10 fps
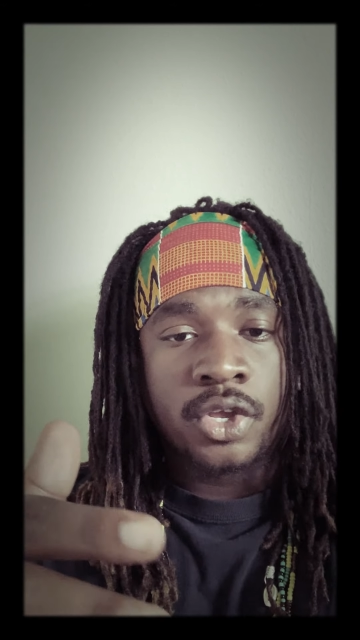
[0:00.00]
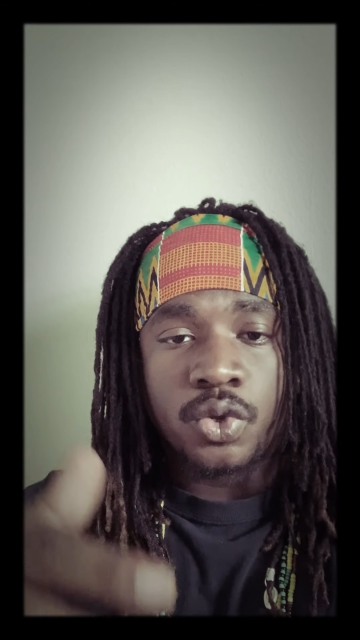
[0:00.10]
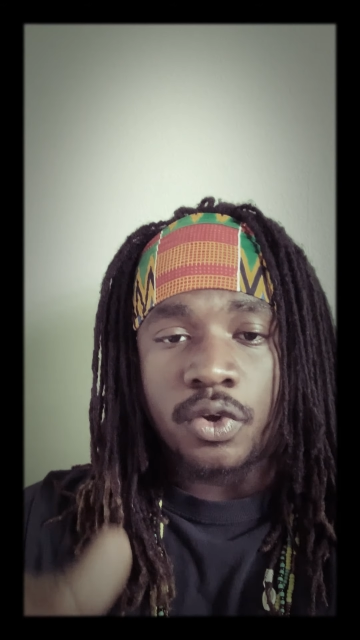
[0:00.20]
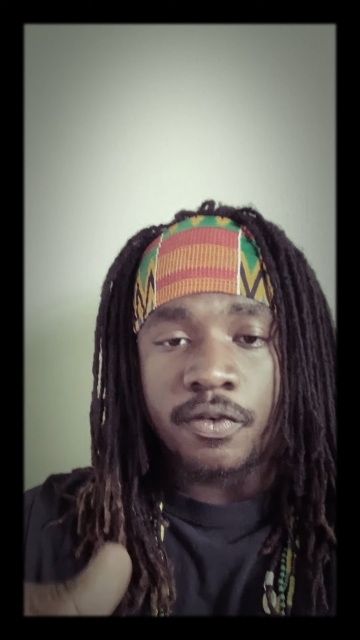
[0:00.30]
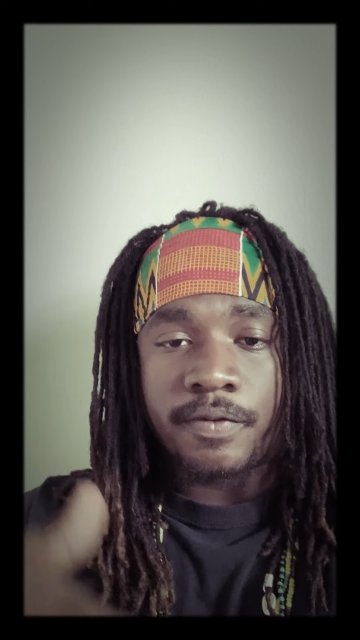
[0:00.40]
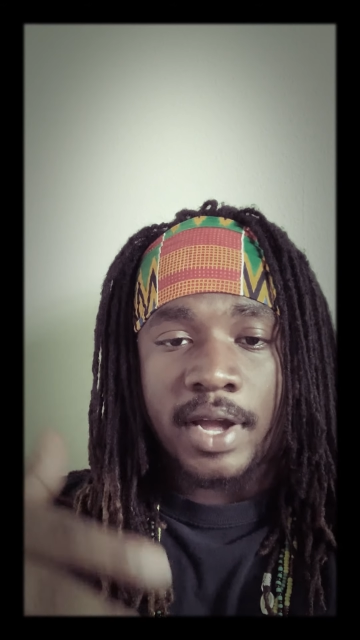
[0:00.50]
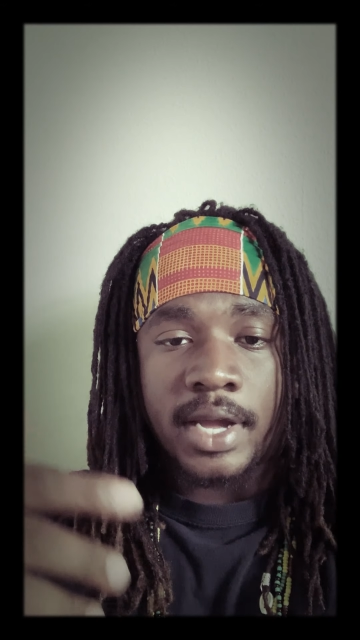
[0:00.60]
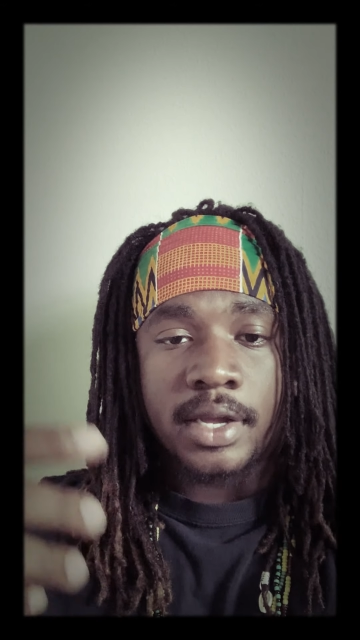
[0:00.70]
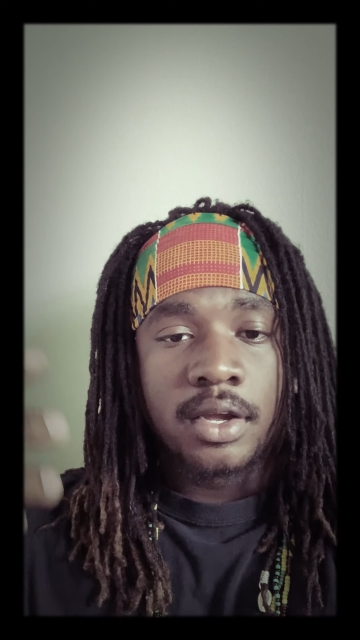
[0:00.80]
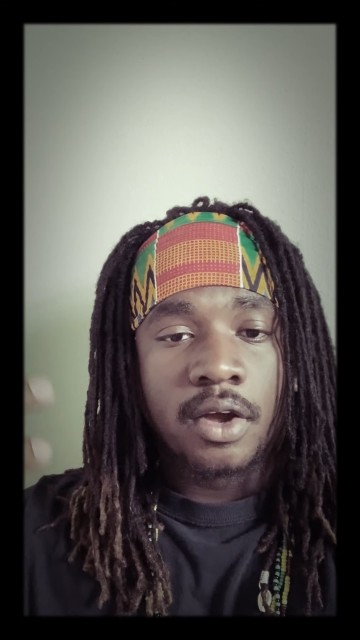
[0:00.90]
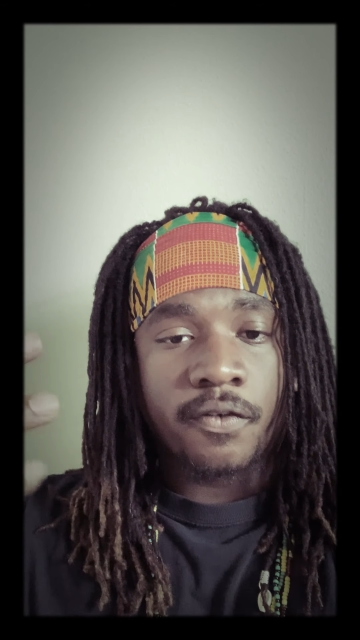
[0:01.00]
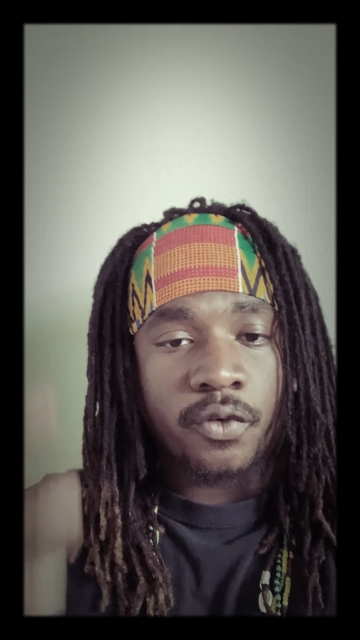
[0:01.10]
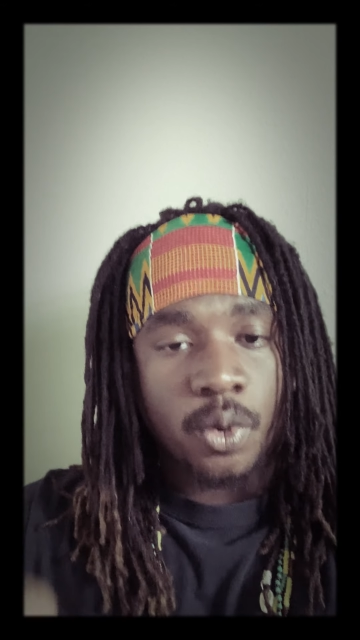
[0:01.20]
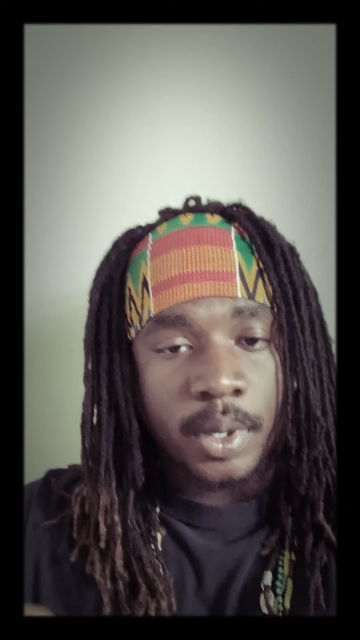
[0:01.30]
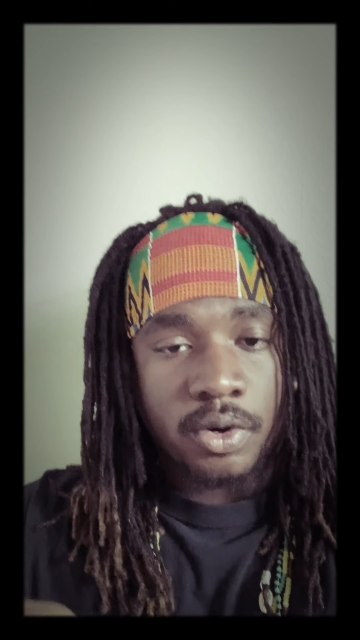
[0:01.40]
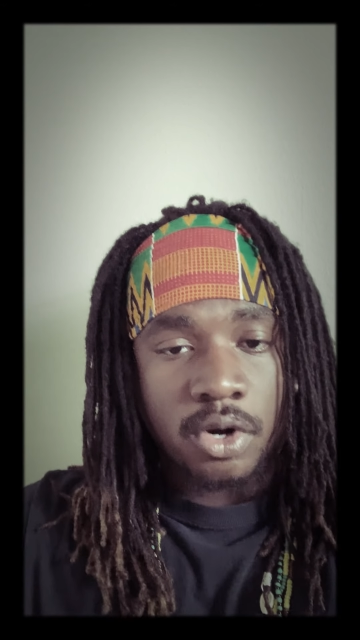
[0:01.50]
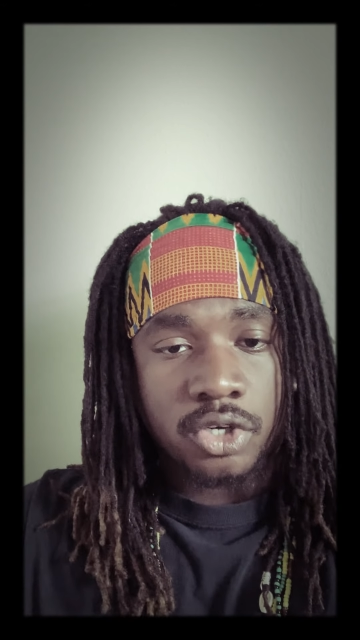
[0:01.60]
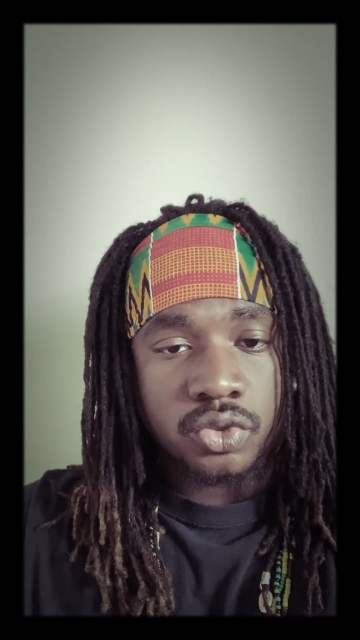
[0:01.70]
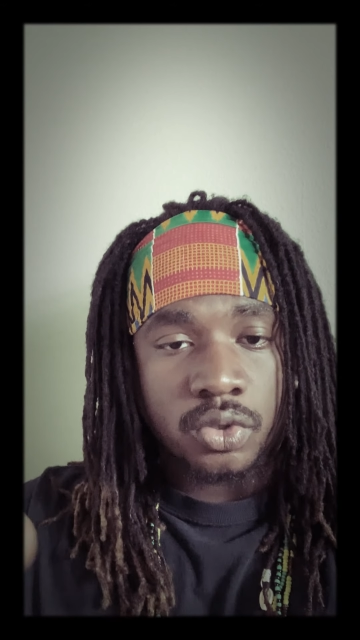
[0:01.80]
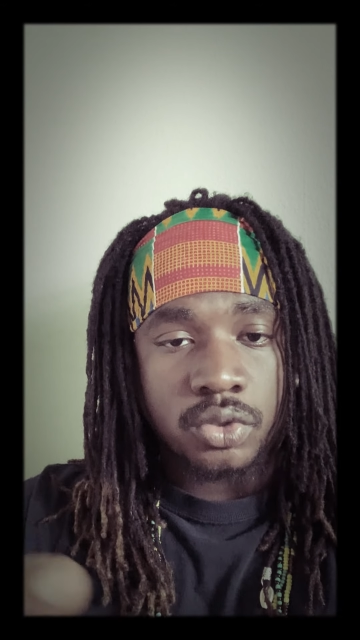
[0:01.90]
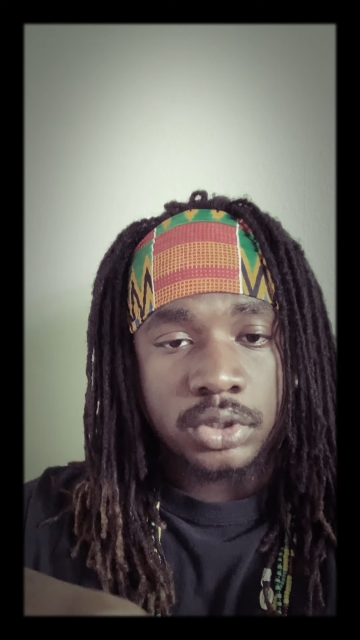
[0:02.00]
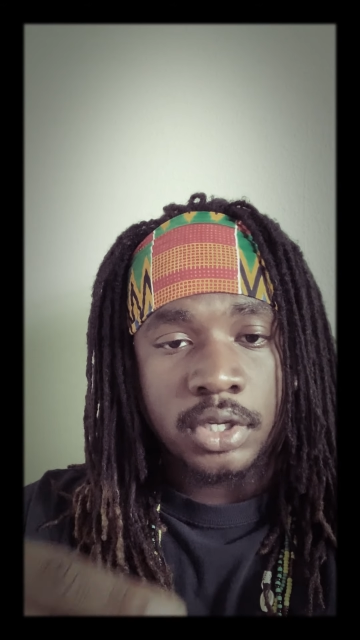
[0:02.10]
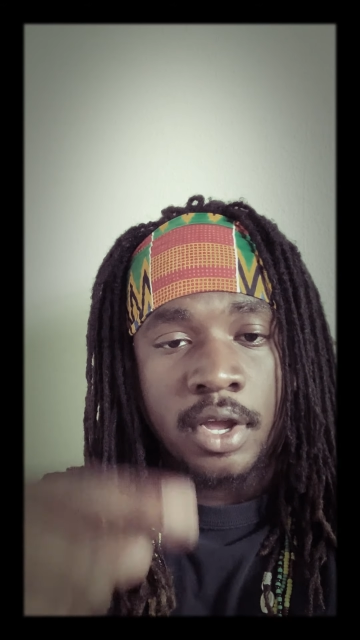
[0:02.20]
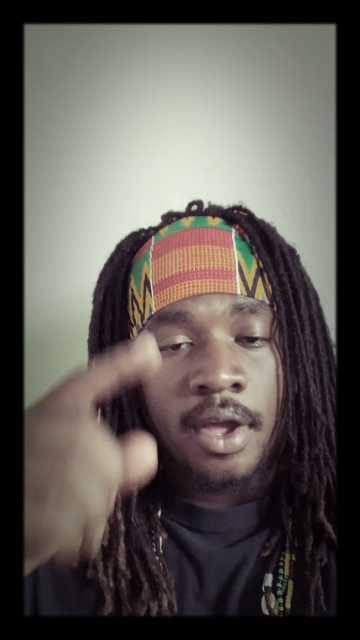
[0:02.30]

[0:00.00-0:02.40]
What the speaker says: you can find a 4-way crossroads,